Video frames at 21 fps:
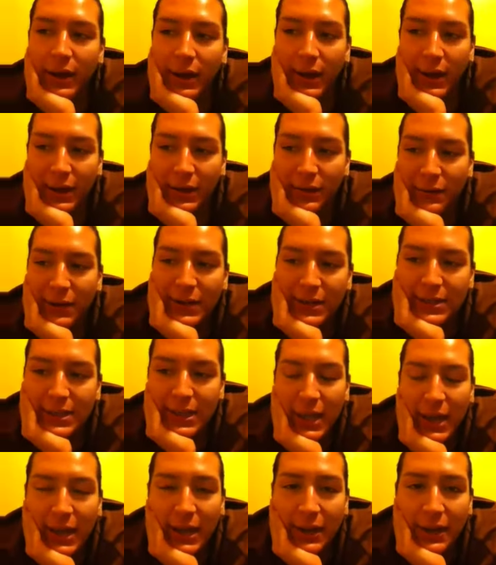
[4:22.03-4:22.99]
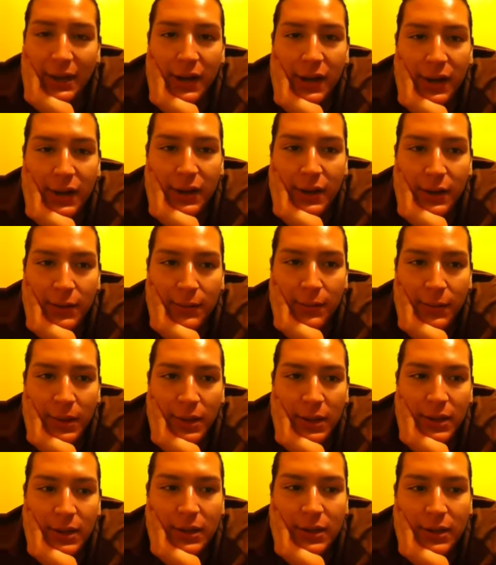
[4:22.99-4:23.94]
Anyways, and,
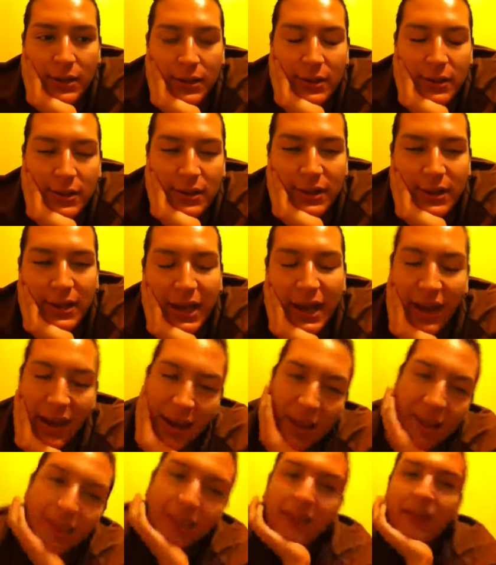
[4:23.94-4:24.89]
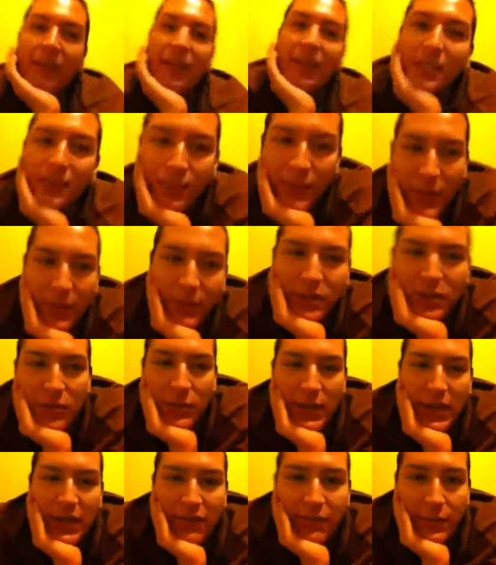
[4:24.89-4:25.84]
yeah, like, that's pretty much
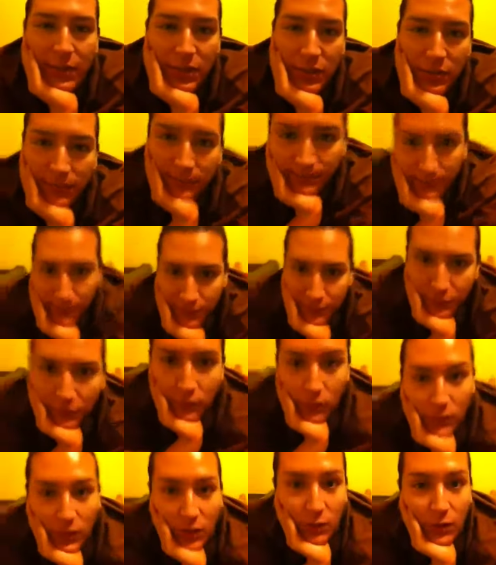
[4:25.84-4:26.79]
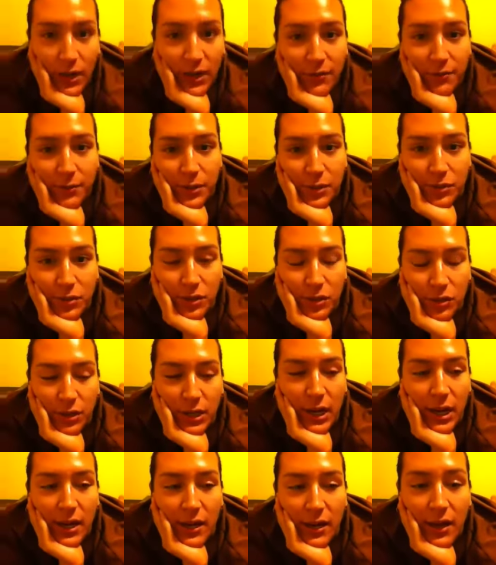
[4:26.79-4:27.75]
why I've been doing
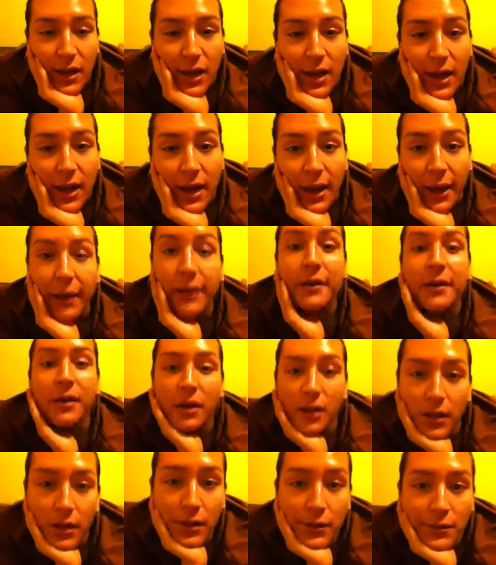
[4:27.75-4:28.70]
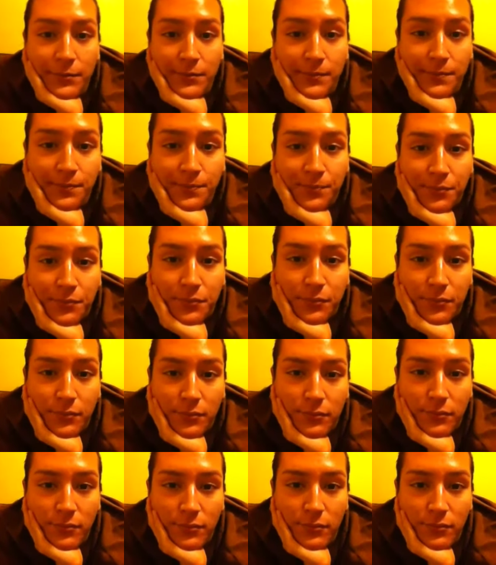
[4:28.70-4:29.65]
drag. And,
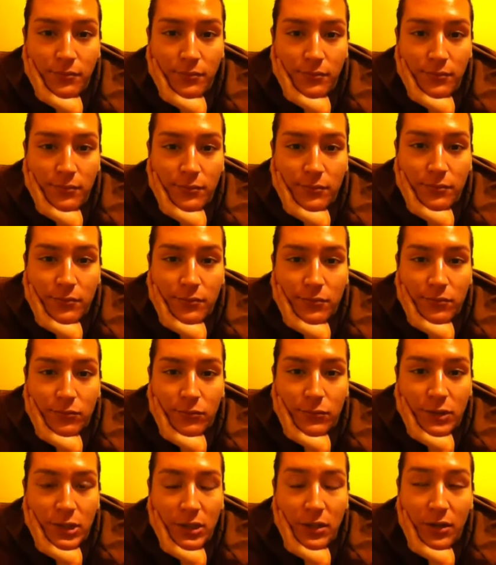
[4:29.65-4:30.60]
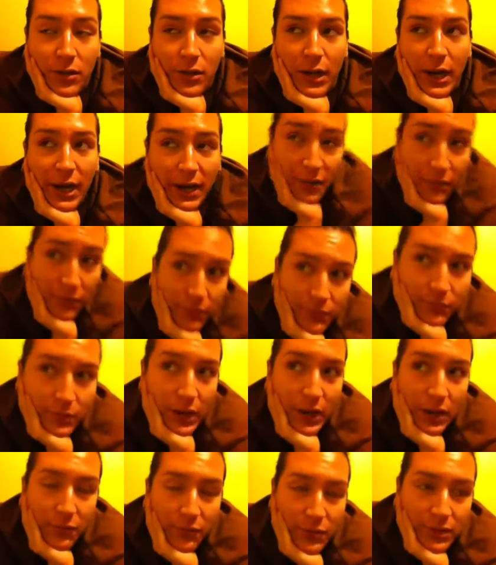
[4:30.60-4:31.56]
you know,
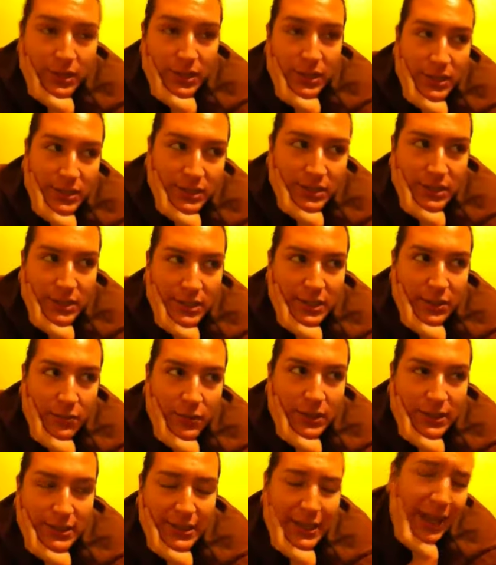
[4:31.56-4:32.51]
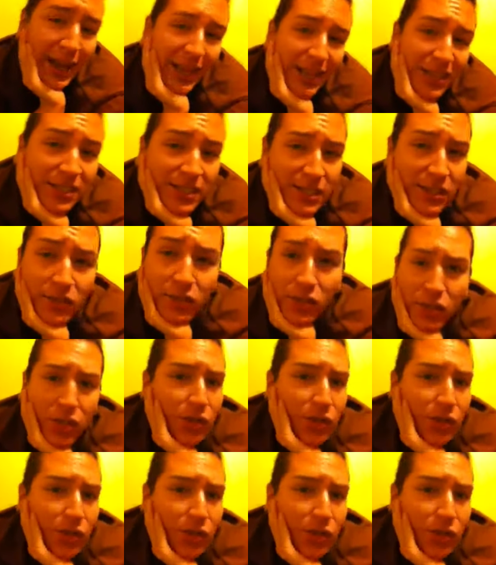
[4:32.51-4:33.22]
I really just did want to sing. I still